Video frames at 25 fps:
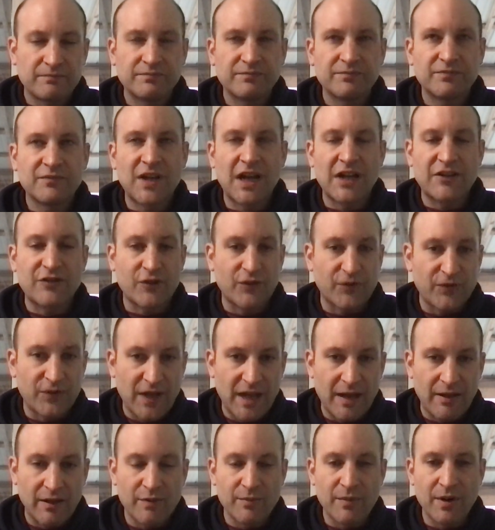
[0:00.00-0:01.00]
not just
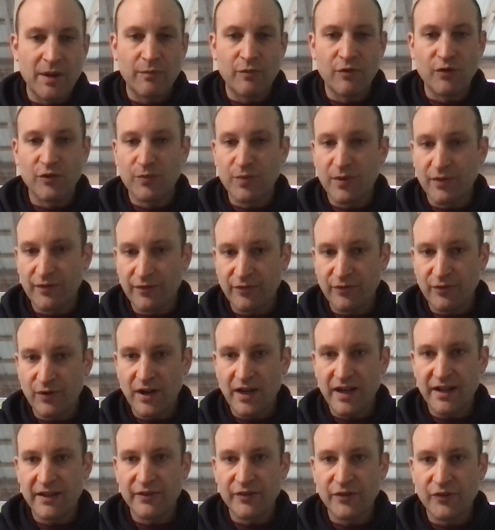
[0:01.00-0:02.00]
family members, but
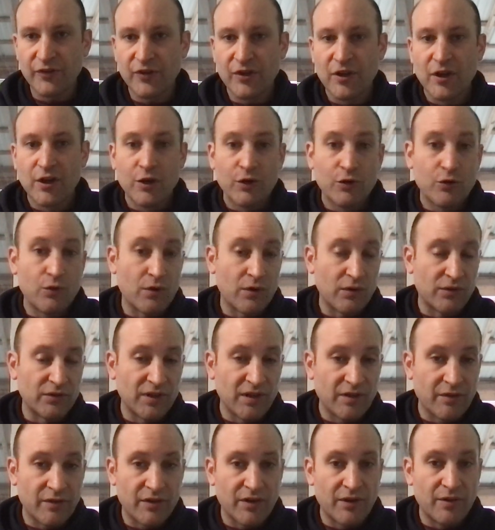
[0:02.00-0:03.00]
friends who are
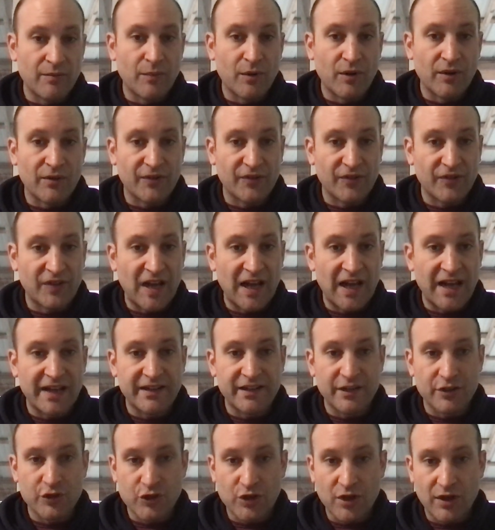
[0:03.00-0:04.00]
living alongside
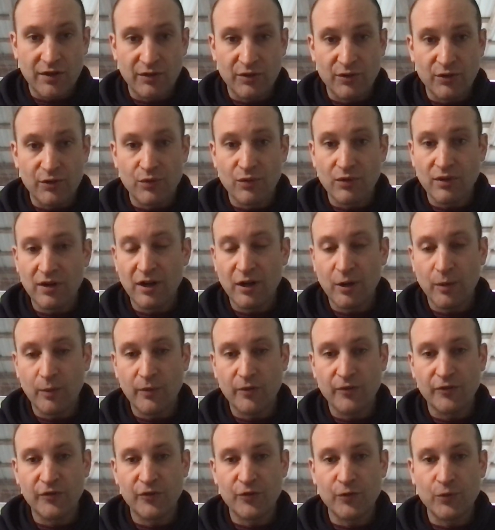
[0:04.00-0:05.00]
each other, who are
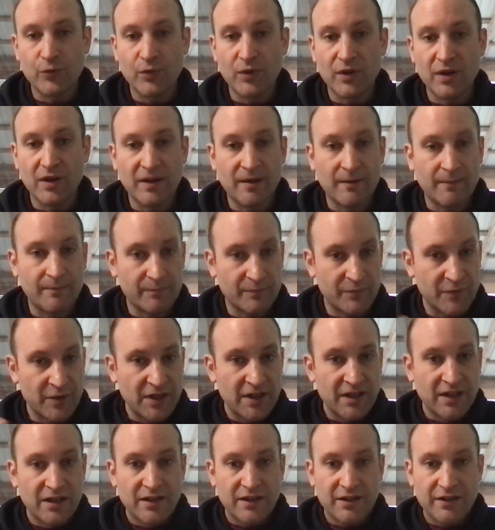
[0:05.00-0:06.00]
helping to
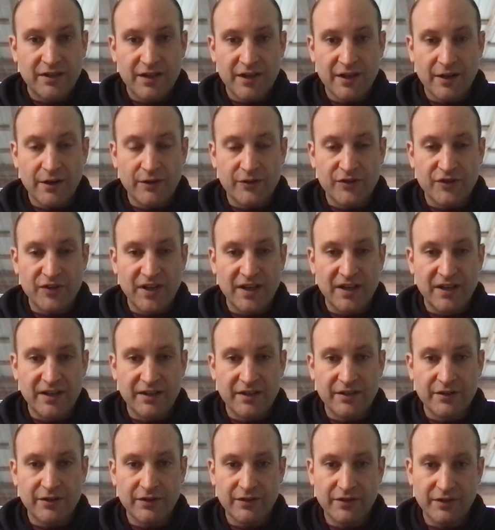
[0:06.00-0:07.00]
caretake
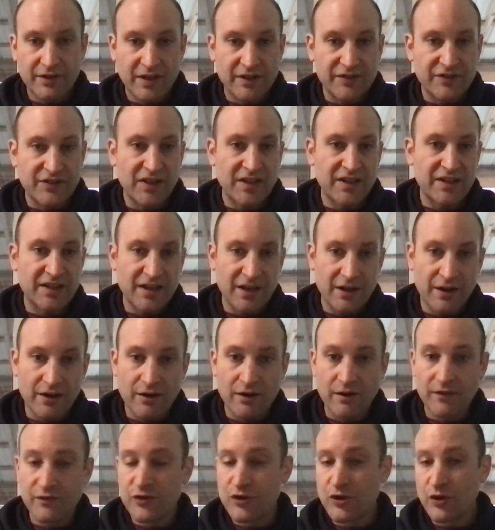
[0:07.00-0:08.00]
and take care
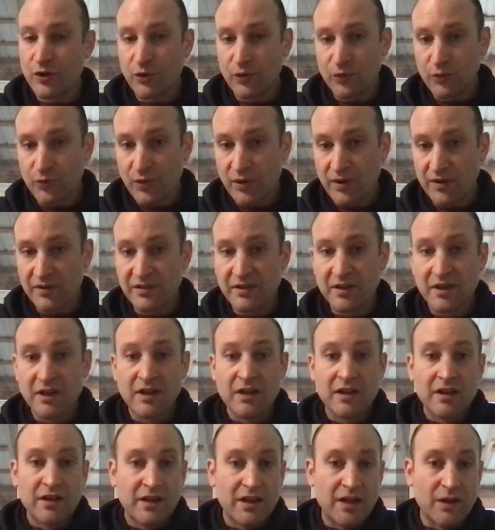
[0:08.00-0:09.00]
of children
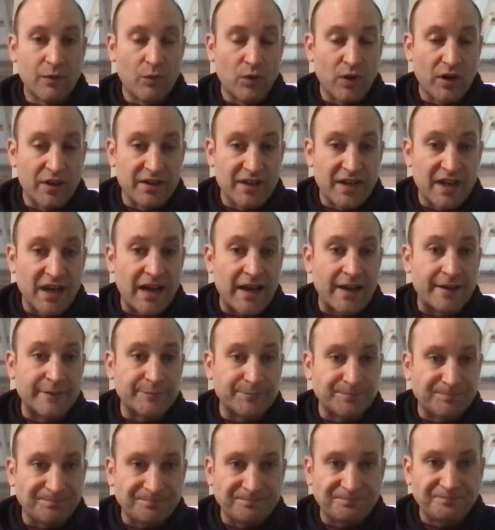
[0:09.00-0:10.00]
and whatnot.
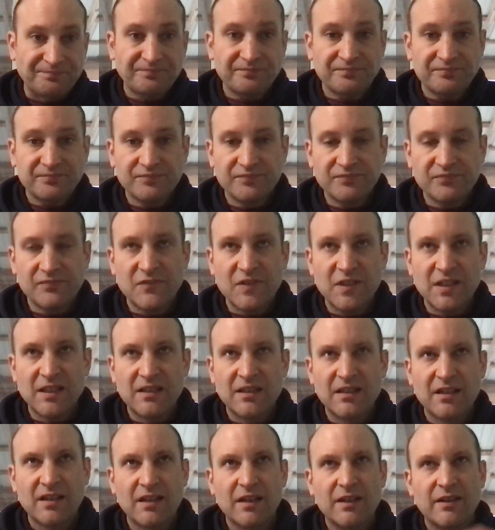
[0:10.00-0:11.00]

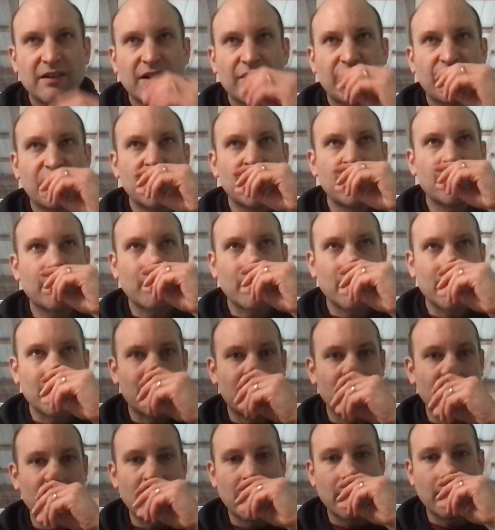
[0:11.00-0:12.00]
It seems like it's
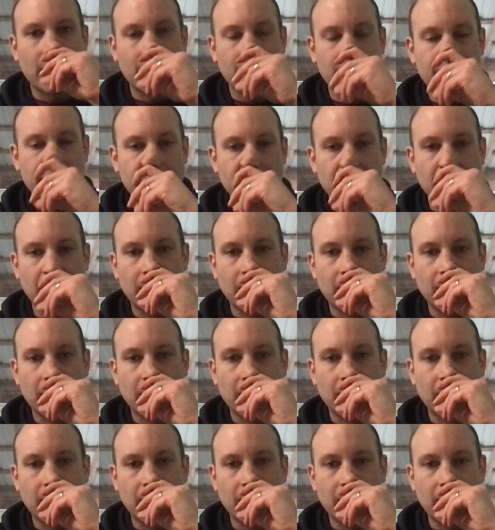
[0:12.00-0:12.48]
very